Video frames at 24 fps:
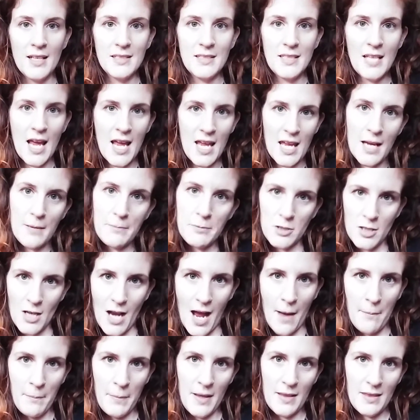take up
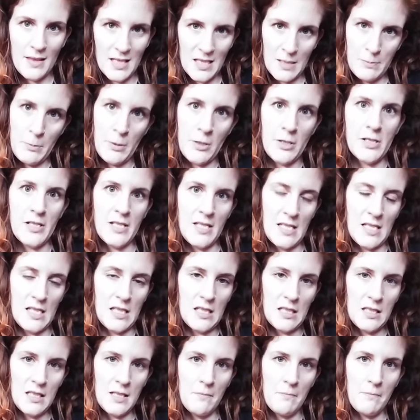shop in this
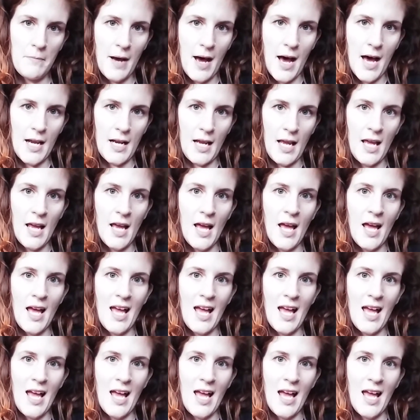person's body